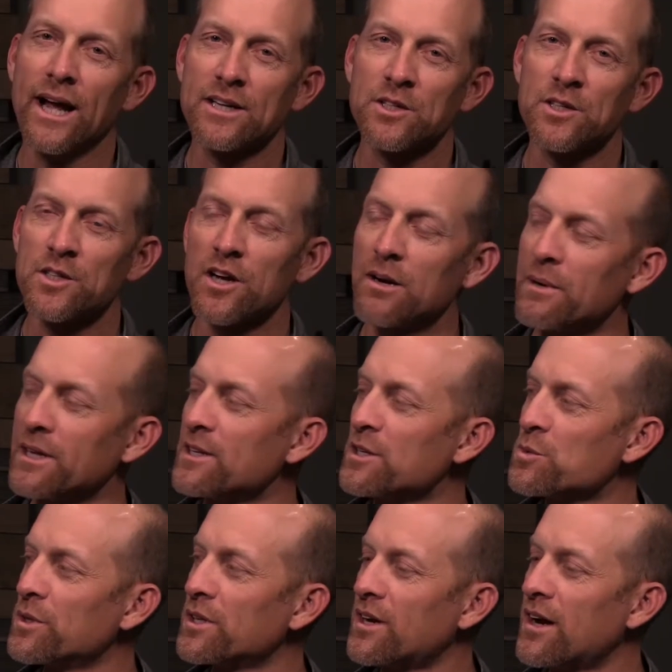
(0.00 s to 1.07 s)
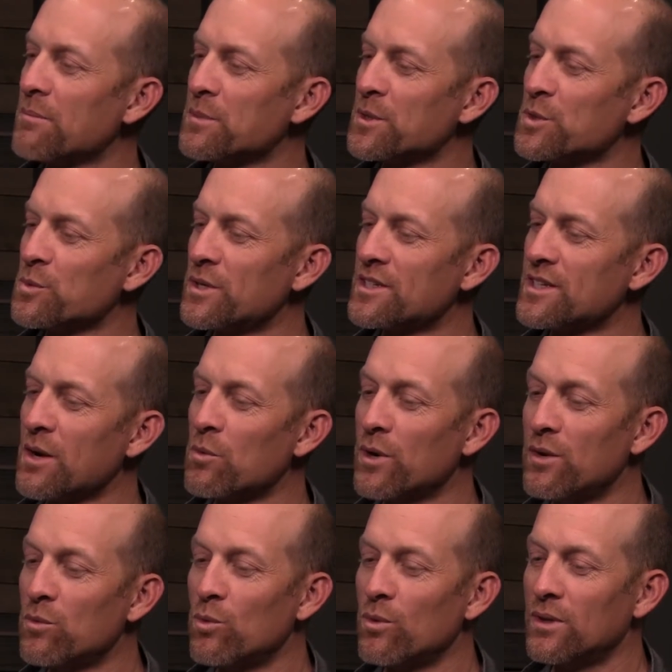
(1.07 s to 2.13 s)
actually talk about this with couples. We say,
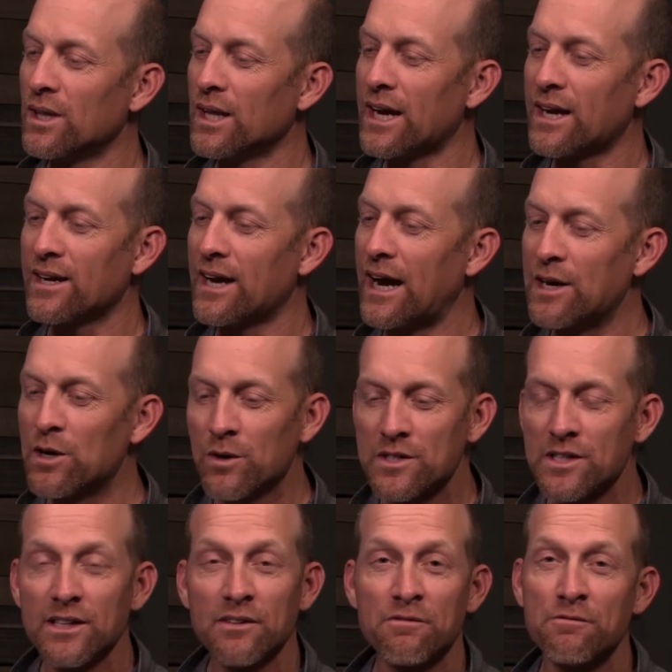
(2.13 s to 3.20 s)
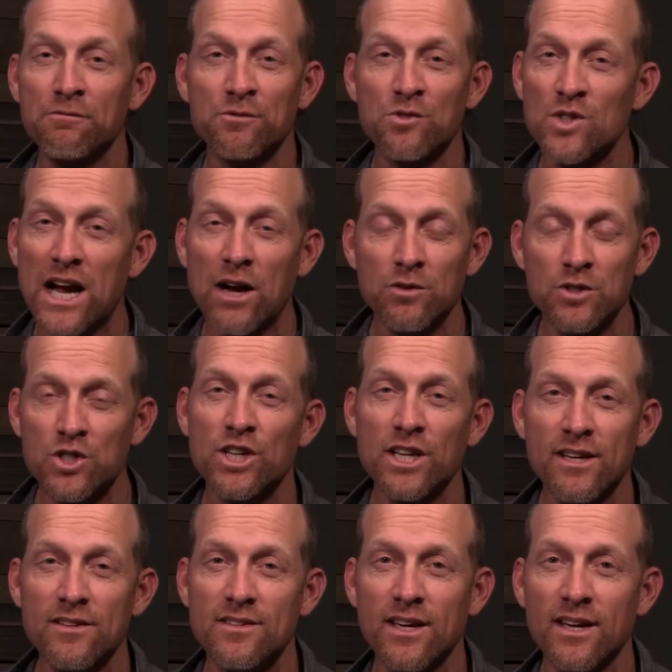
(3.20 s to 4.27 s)
I know it's going to sound
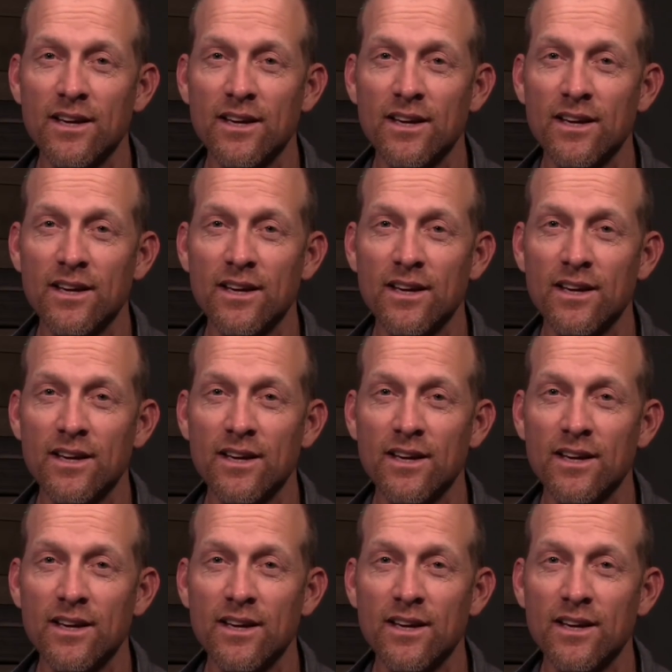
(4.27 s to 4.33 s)
cheesy.